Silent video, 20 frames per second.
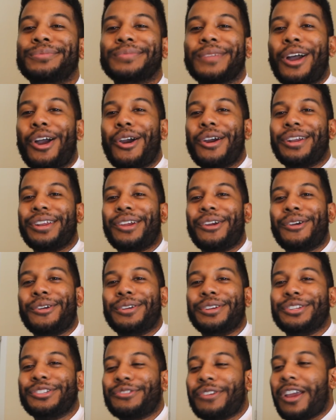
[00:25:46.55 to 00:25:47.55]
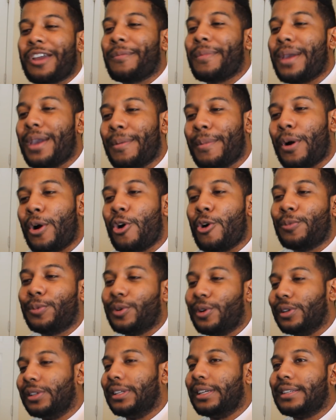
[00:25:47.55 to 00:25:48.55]
I already heard this track, man. My
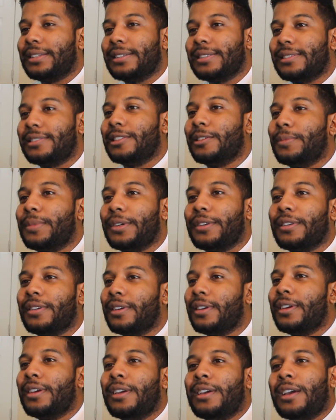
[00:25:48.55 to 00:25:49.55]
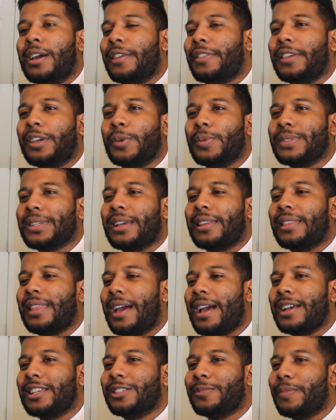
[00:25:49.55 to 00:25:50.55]
homegirl linked this to me. I think it was like
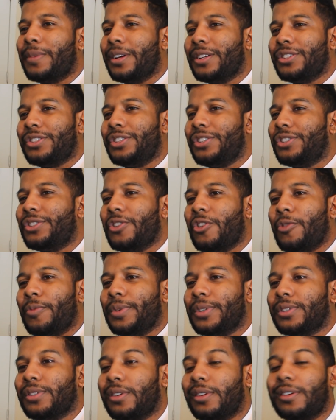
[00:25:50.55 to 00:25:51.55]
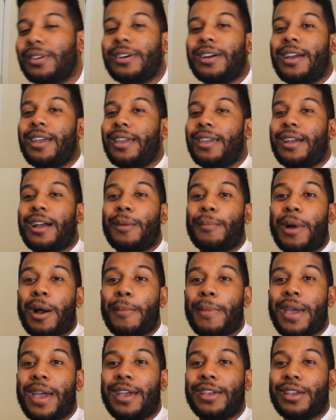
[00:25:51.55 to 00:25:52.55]
last month she showed me. So, hey, my
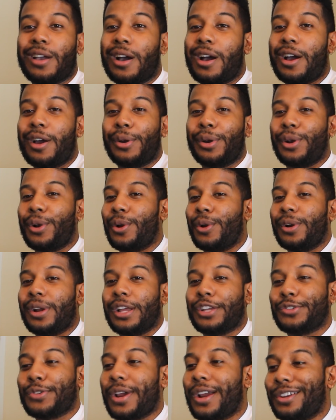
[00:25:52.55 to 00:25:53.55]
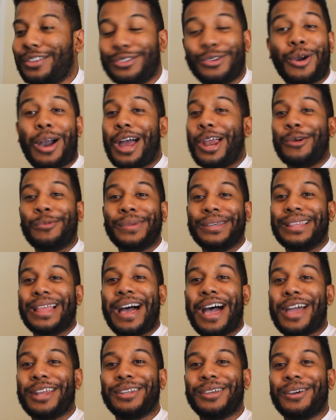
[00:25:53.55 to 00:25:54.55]
bad, y'all. I already heard that track. No, I don't be
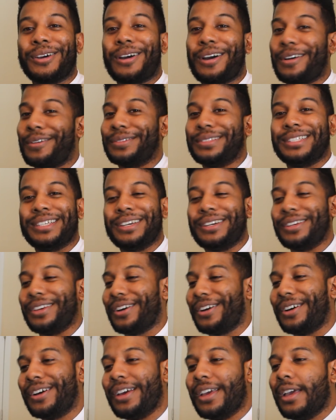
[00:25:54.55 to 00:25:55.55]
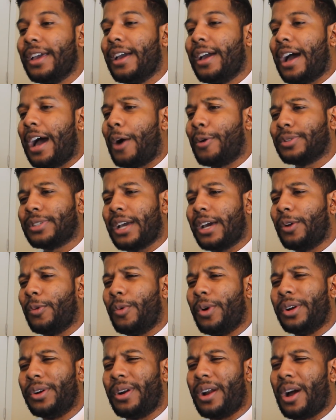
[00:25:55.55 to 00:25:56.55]
lying to y'all. I'll tell y'all. I was kind of
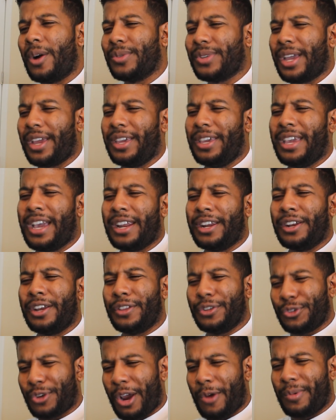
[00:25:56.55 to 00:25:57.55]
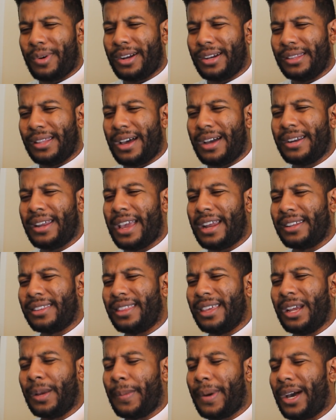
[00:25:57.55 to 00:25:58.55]
wondering. I was like, he got another track with Kalani? I had to
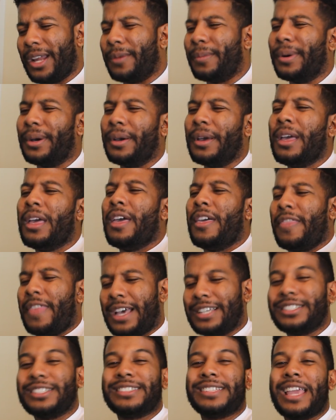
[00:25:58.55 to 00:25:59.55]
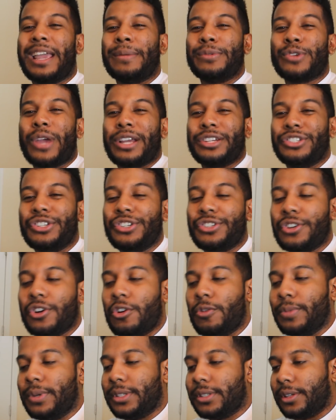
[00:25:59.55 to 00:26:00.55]
think about it, but that's the same track she showed me.